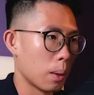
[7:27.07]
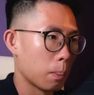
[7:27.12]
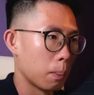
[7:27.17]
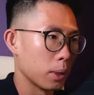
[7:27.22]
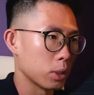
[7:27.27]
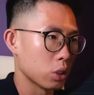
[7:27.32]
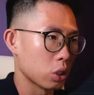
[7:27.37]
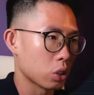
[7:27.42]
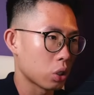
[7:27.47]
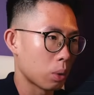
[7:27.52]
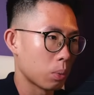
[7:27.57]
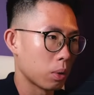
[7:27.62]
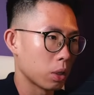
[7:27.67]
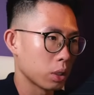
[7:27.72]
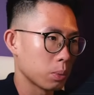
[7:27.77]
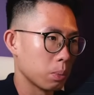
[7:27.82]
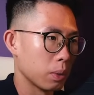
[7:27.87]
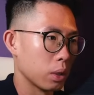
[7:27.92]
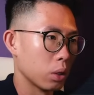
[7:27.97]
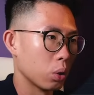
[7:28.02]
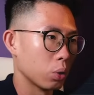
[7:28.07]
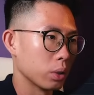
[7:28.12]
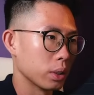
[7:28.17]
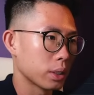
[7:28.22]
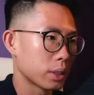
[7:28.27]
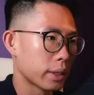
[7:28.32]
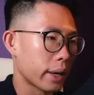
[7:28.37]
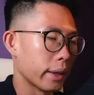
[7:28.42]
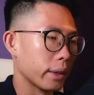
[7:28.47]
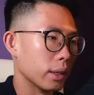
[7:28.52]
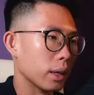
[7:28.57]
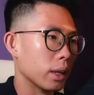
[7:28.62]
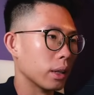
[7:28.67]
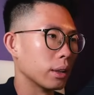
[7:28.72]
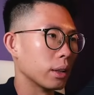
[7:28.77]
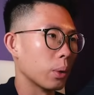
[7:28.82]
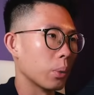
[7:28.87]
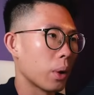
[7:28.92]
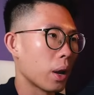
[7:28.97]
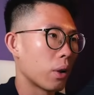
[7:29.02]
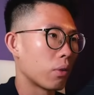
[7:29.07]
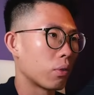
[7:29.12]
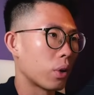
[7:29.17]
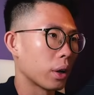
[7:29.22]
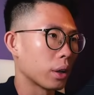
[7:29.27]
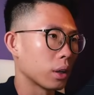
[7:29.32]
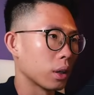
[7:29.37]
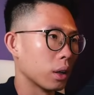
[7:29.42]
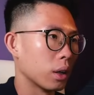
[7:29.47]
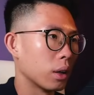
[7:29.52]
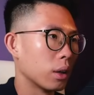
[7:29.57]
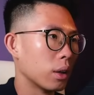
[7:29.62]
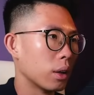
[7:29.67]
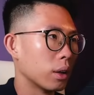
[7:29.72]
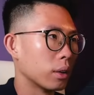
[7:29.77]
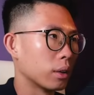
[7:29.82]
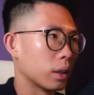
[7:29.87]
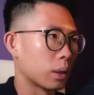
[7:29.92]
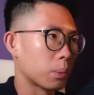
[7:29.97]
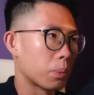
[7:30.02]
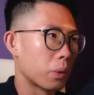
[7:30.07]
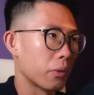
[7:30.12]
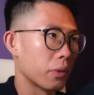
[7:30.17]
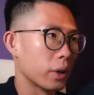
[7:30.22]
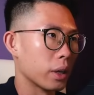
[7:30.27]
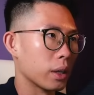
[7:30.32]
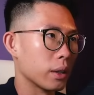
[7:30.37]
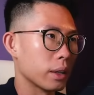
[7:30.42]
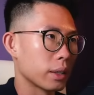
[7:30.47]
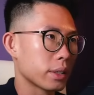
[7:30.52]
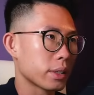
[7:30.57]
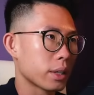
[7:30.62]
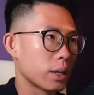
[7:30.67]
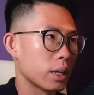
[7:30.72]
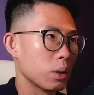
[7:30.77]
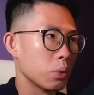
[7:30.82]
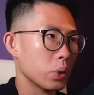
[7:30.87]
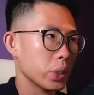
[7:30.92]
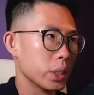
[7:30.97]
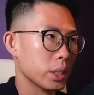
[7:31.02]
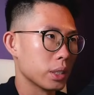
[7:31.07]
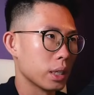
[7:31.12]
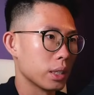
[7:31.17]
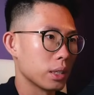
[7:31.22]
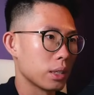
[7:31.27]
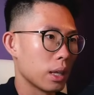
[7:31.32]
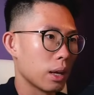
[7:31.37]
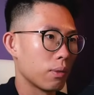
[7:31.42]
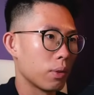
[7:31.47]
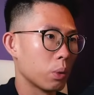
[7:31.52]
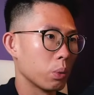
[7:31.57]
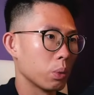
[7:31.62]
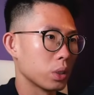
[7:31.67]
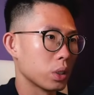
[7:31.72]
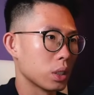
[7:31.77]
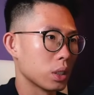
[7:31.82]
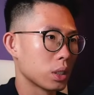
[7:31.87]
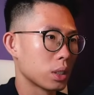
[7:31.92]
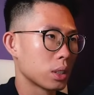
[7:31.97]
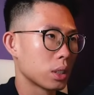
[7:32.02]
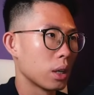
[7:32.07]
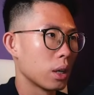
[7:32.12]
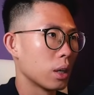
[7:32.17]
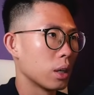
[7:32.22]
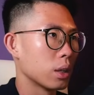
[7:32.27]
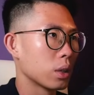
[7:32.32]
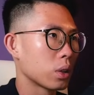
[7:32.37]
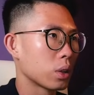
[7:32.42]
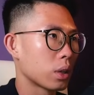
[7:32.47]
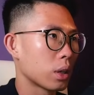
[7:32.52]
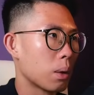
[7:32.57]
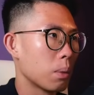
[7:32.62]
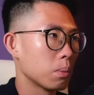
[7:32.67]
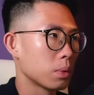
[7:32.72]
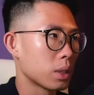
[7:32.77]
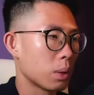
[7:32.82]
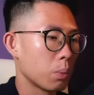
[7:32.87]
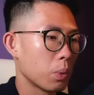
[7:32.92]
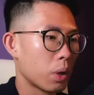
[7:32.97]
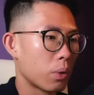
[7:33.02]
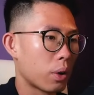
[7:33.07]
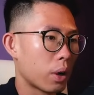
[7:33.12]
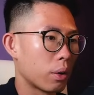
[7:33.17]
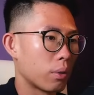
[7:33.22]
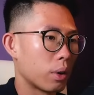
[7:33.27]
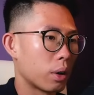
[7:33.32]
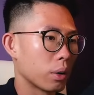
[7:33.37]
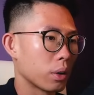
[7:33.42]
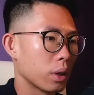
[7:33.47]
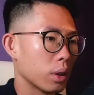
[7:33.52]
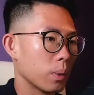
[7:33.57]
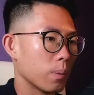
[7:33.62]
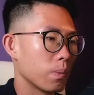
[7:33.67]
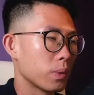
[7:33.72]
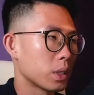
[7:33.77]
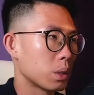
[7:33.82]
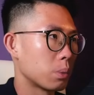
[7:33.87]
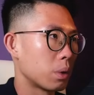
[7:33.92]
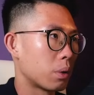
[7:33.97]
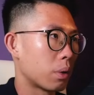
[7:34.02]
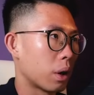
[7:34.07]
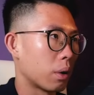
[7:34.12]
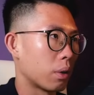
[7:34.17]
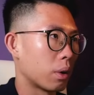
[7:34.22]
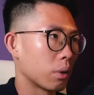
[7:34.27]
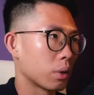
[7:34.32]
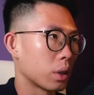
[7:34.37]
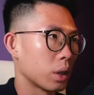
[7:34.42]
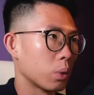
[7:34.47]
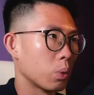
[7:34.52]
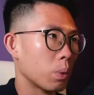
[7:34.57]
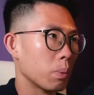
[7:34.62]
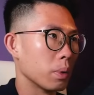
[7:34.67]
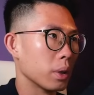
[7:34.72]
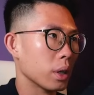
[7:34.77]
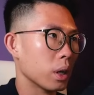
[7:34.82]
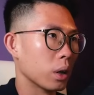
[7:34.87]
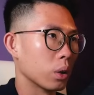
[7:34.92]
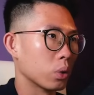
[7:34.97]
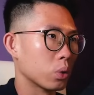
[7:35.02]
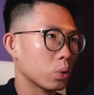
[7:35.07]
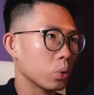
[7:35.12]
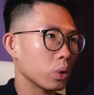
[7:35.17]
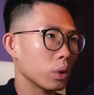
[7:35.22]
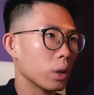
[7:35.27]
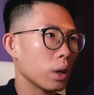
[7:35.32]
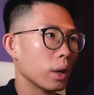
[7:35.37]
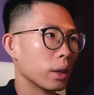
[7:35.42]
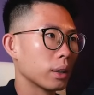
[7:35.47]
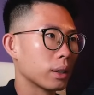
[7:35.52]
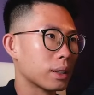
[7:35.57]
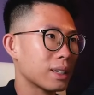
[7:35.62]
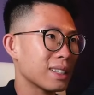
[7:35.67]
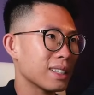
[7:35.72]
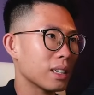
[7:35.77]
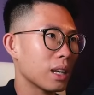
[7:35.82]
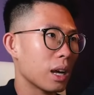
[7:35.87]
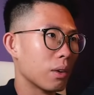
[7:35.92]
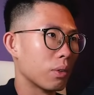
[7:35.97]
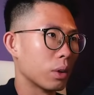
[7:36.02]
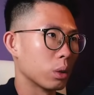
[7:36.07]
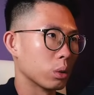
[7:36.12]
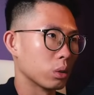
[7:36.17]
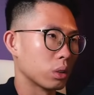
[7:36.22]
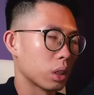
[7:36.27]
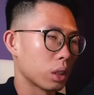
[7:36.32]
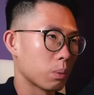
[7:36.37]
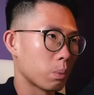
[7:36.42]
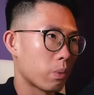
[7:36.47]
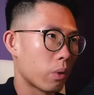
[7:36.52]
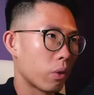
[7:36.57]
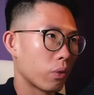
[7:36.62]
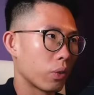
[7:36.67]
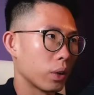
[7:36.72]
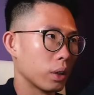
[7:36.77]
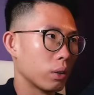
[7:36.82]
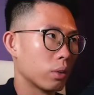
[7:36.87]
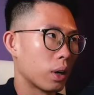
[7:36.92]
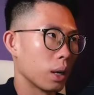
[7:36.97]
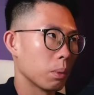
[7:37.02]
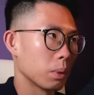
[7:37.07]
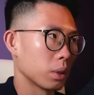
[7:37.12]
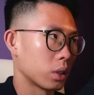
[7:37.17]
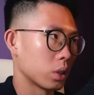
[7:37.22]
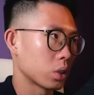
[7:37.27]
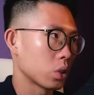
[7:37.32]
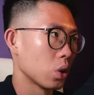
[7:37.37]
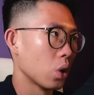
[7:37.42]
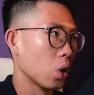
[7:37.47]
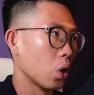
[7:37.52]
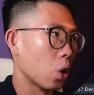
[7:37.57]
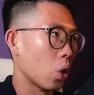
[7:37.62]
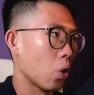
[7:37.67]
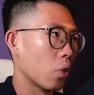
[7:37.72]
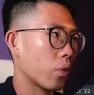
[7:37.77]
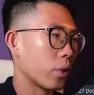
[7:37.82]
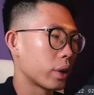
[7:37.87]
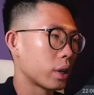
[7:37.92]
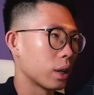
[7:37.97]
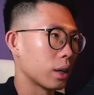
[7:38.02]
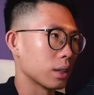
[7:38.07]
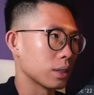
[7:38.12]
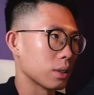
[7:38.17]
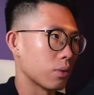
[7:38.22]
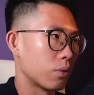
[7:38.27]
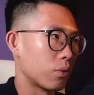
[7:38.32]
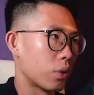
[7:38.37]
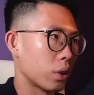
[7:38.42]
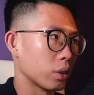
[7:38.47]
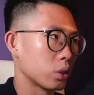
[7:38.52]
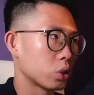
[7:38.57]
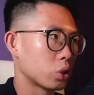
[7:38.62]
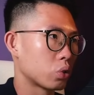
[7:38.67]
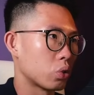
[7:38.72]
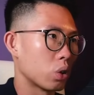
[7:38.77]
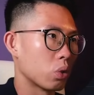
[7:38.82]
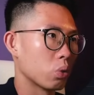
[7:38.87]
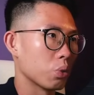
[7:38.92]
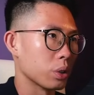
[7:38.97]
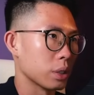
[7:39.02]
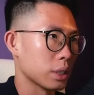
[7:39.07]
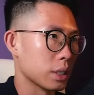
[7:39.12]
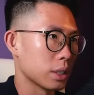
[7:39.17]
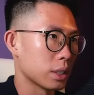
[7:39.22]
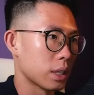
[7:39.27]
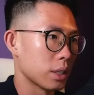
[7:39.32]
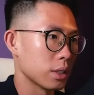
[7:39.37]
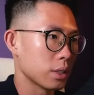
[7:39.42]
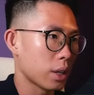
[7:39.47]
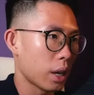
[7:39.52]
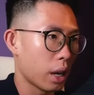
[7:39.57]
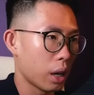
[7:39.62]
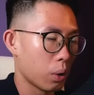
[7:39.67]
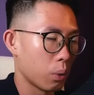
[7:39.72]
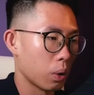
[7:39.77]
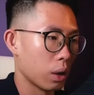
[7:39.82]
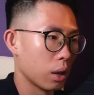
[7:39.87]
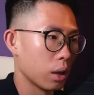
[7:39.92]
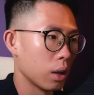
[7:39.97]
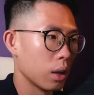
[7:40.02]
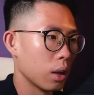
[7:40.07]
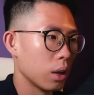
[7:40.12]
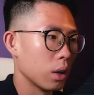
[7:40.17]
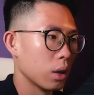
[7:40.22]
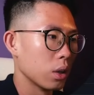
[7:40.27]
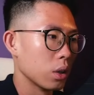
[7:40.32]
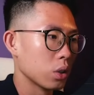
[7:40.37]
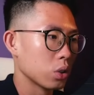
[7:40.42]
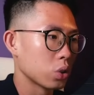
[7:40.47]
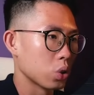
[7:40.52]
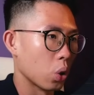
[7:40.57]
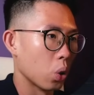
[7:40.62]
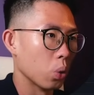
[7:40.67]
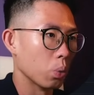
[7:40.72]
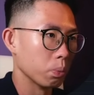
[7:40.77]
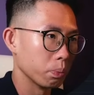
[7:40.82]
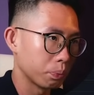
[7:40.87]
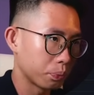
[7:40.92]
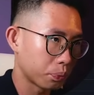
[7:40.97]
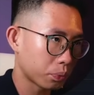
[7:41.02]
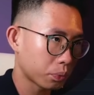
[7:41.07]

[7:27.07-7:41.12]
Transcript: Place your stop loss below this candle that we have right here. Take profit at the next key resistance level, which is come somewhere right around here. Somewhere right around here will be a good key level to take profit, right? Because over here, there's a very strong resistance area. So